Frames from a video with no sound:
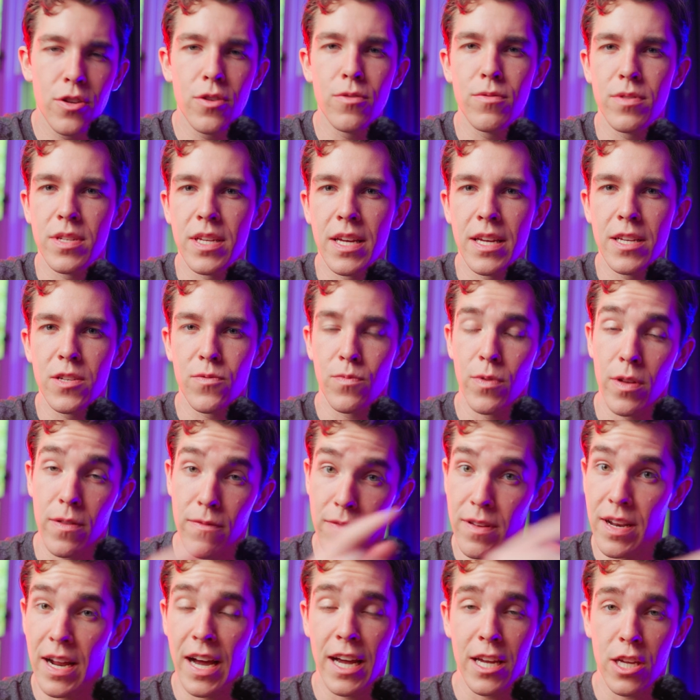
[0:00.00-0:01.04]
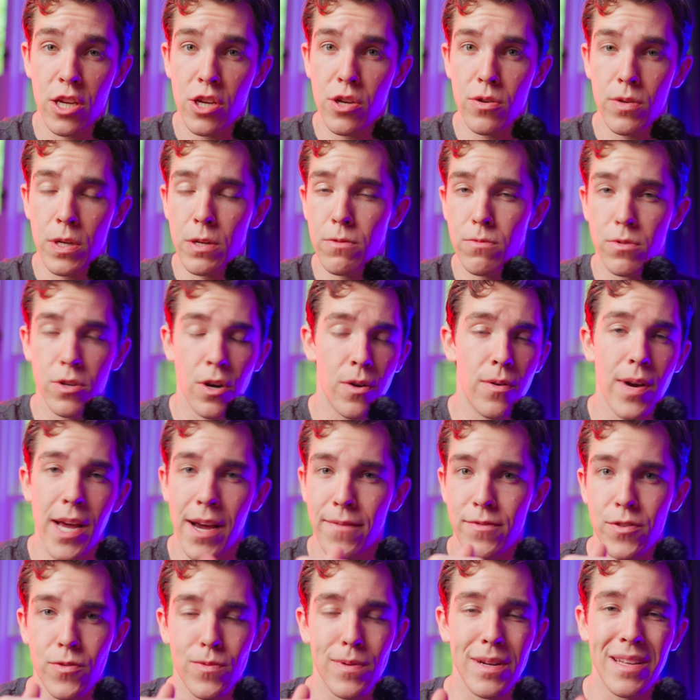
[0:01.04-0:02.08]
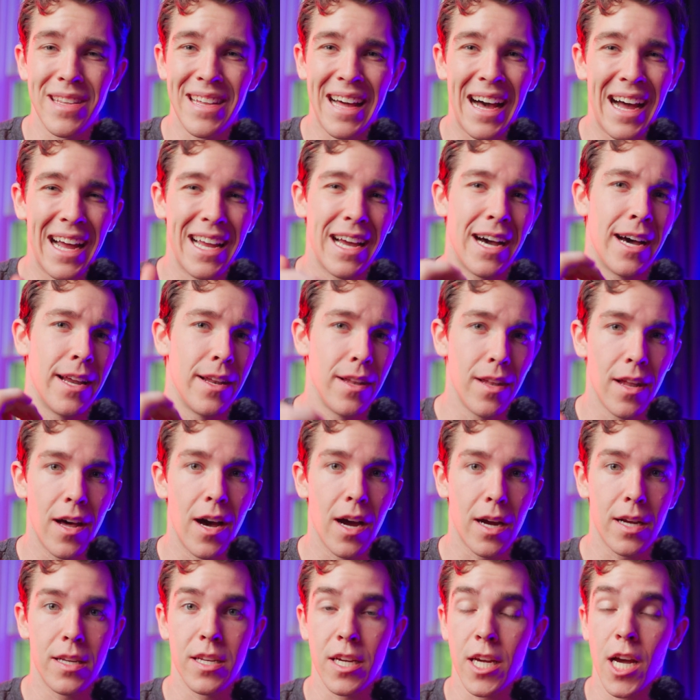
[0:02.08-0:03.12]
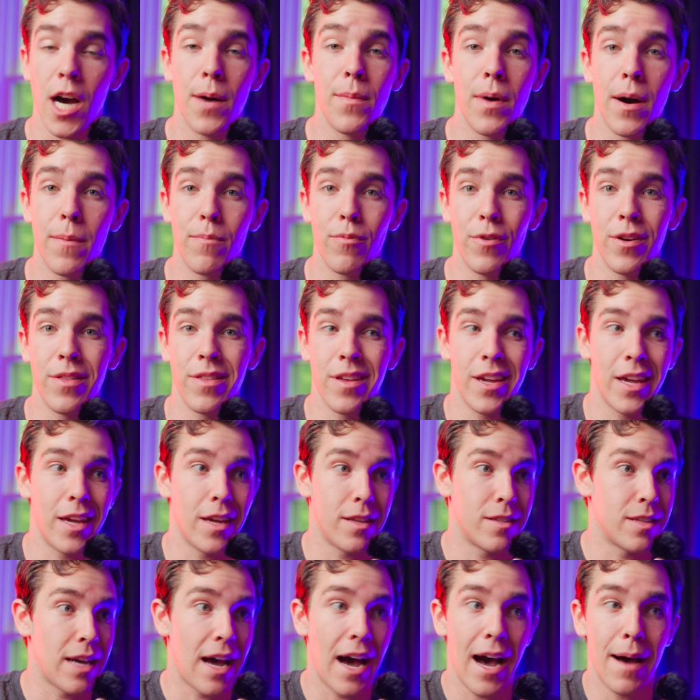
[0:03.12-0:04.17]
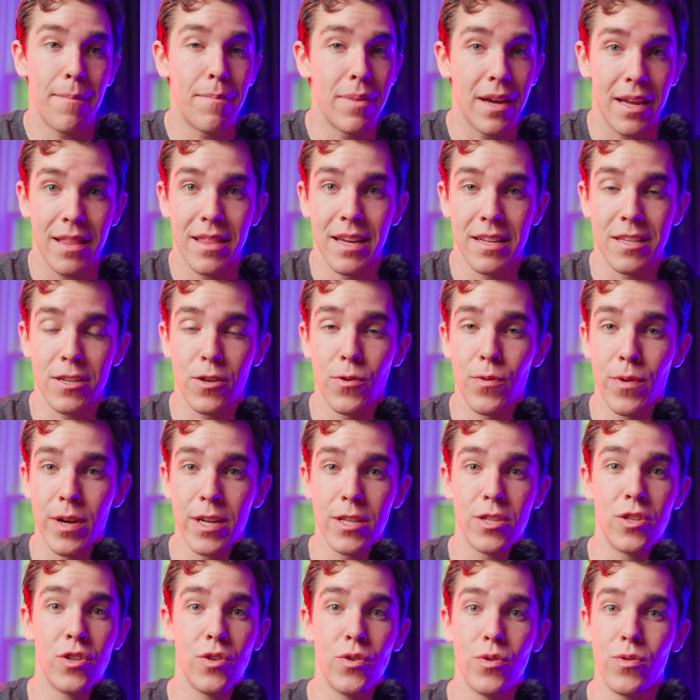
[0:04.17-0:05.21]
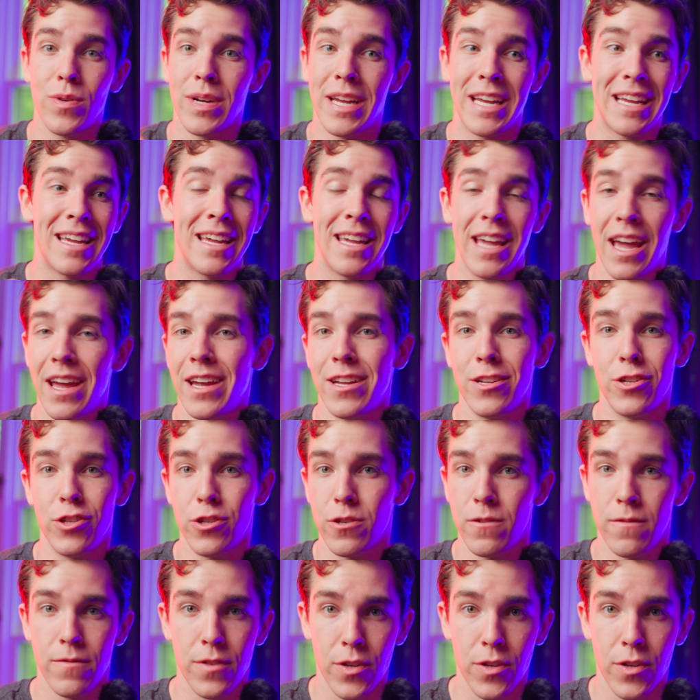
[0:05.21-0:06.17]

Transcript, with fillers: news is with vidIQ, you don't have to rely on luck to come up with a topic that's going to engage your